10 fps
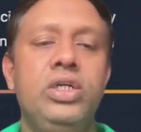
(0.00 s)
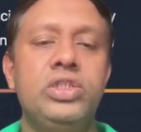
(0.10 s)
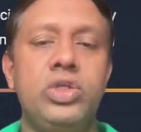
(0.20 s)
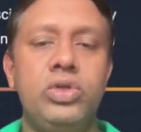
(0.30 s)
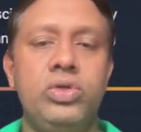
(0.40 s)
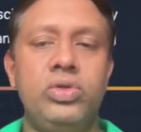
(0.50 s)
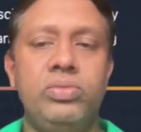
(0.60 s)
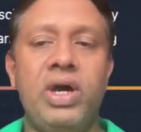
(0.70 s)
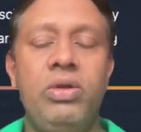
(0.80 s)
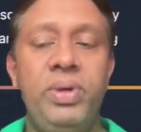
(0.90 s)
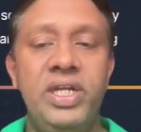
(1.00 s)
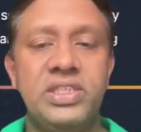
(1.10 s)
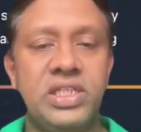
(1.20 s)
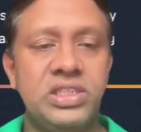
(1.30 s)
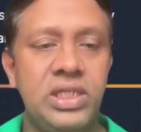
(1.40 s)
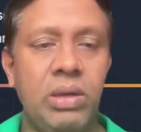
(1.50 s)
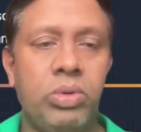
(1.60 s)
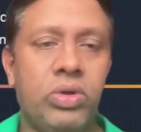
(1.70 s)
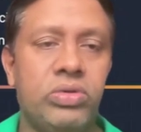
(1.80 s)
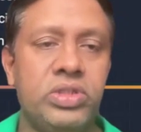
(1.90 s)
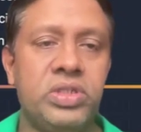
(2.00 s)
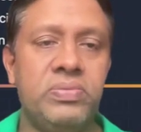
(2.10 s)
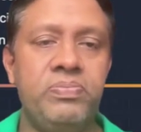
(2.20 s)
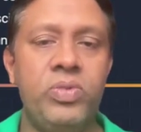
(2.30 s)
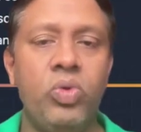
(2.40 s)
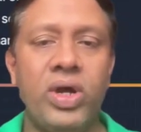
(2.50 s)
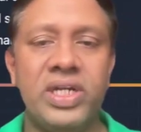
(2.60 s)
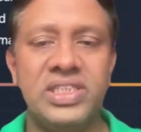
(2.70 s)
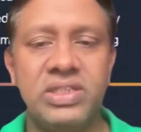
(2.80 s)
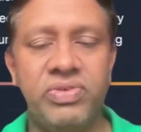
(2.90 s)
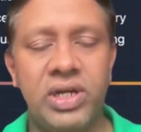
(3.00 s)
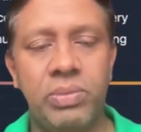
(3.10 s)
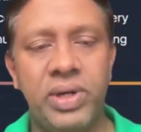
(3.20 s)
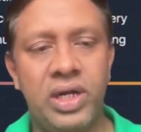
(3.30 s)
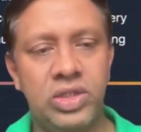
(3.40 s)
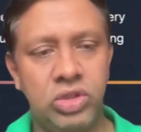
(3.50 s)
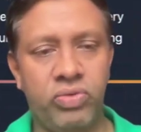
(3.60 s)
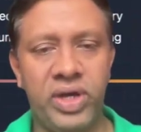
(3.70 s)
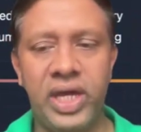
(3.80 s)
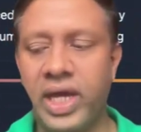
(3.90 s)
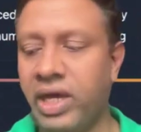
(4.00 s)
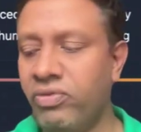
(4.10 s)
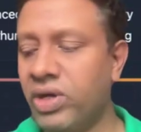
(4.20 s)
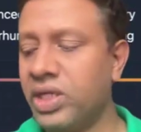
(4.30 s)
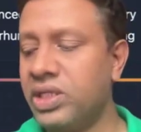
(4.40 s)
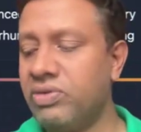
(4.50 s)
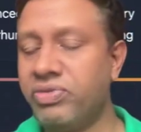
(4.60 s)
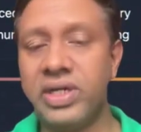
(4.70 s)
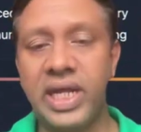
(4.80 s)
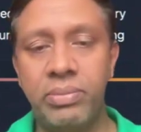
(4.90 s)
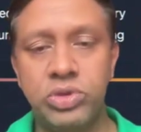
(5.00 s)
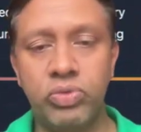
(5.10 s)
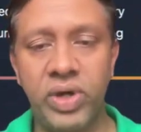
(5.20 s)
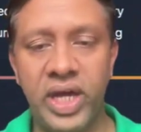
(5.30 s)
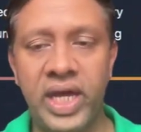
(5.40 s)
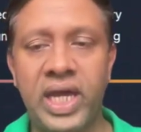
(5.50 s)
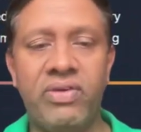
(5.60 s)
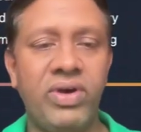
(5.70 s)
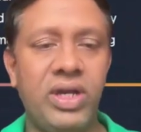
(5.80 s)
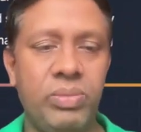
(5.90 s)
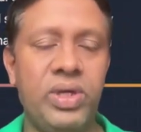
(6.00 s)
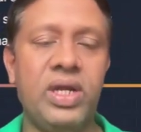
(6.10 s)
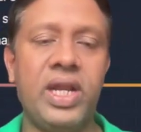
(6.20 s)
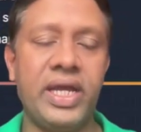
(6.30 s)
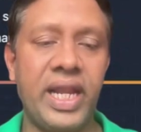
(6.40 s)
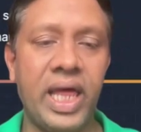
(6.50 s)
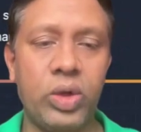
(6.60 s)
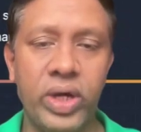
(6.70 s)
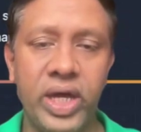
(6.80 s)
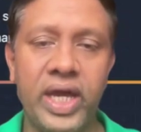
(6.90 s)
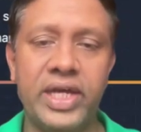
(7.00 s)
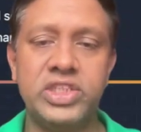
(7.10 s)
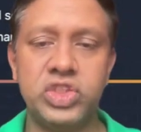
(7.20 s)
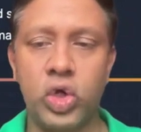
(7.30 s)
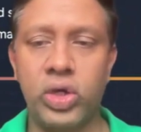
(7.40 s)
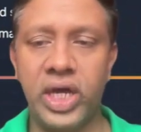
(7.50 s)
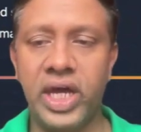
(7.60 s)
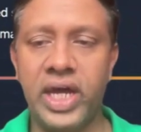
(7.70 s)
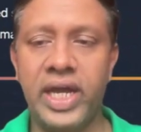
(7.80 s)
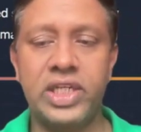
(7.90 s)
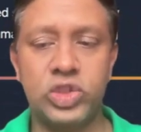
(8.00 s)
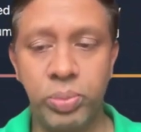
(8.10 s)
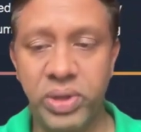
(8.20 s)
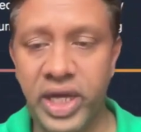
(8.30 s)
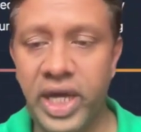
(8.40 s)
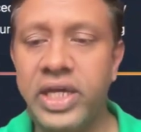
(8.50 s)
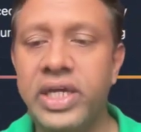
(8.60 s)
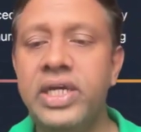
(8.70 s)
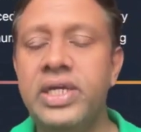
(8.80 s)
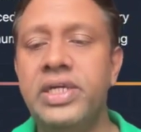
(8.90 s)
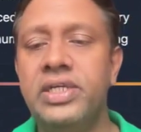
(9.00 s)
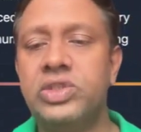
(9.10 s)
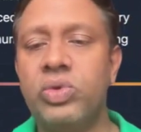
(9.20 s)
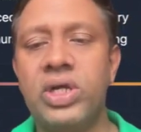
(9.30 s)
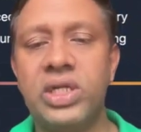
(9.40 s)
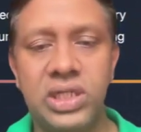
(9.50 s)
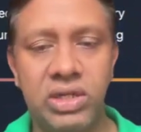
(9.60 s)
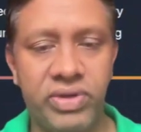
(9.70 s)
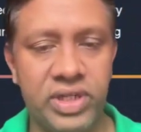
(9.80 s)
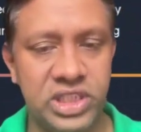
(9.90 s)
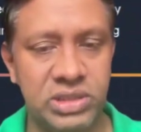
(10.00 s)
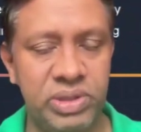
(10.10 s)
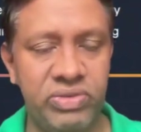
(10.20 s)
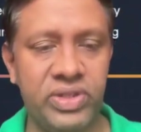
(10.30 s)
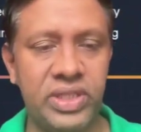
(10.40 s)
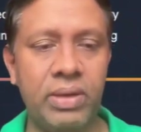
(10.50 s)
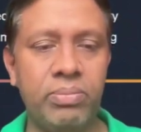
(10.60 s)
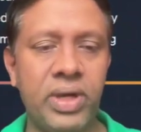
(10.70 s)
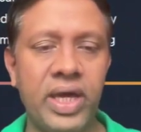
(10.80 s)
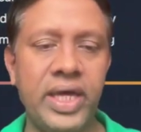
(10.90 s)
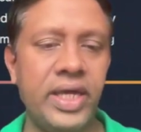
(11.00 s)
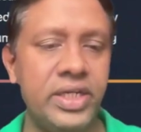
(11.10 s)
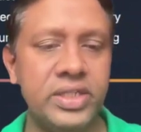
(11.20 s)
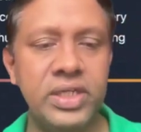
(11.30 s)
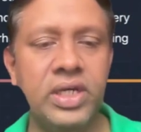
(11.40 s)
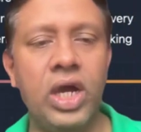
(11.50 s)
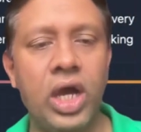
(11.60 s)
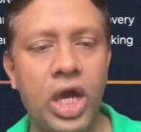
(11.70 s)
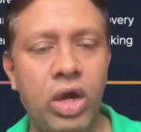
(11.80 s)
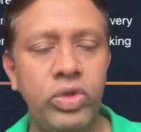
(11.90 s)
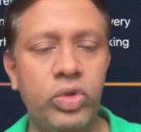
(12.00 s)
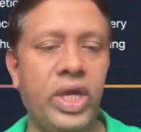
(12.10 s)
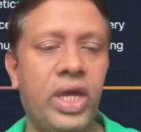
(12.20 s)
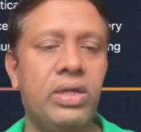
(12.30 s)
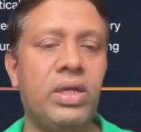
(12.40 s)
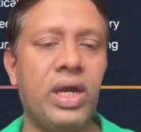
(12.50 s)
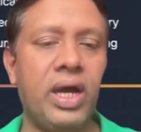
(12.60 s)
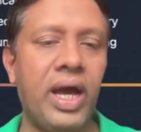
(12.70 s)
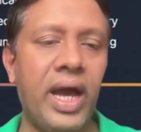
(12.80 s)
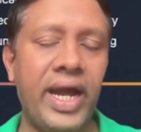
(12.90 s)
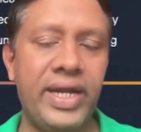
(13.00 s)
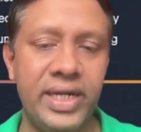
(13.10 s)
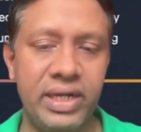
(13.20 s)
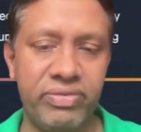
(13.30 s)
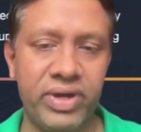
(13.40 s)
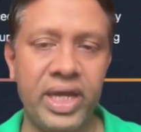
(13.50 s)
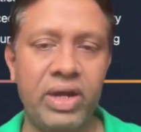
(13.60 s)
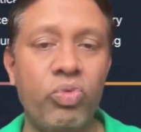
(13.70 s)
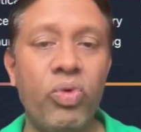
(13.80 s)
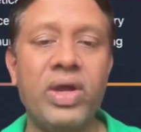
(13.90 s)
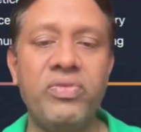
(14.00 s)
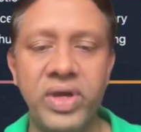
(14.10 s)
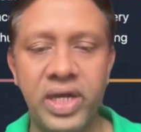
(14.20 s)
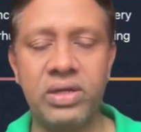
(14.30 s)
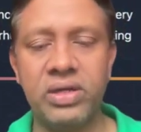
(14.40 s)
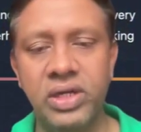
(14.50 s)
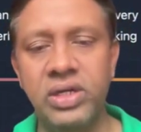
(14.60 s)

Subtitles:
So I'll be discussing about what is the fundamentals of AI, what are the different types of AI available, like narrow AI, strong AI, and super AI. So what are the differences between them and how you can identify and why we are